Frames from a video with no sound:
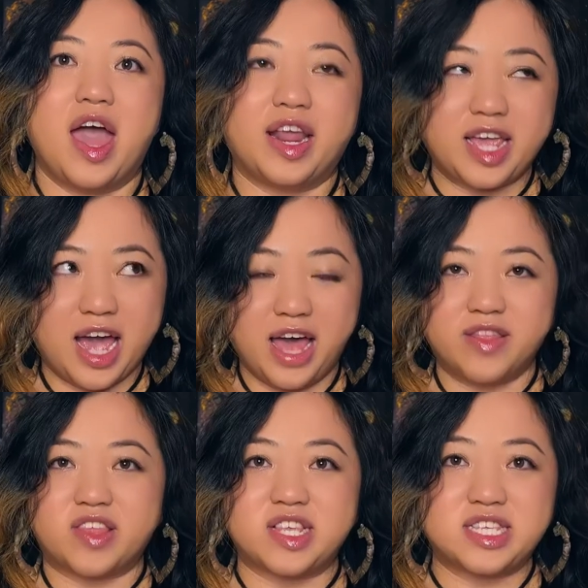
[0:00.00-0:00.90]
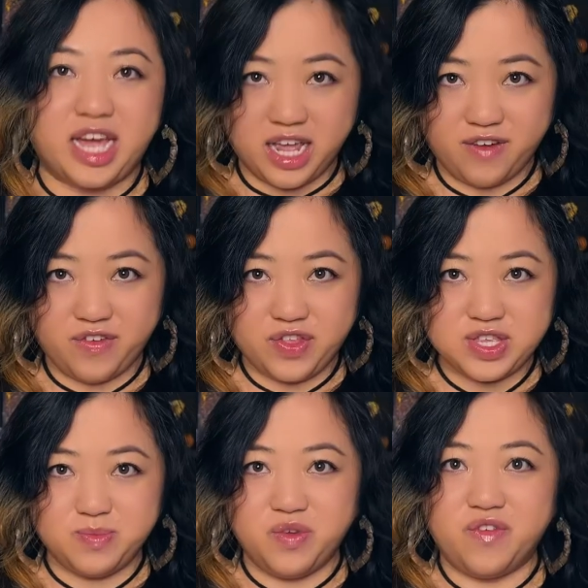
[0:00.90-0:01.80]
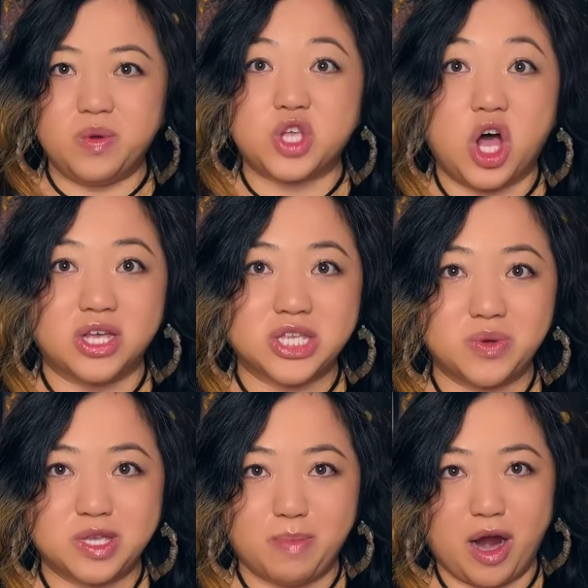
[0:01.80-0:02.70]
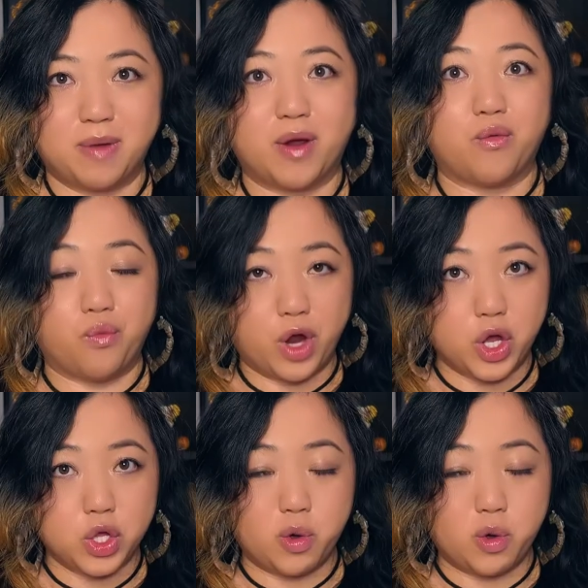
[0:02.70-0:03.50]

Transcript: And again, like the setting for this movie was also inspired by real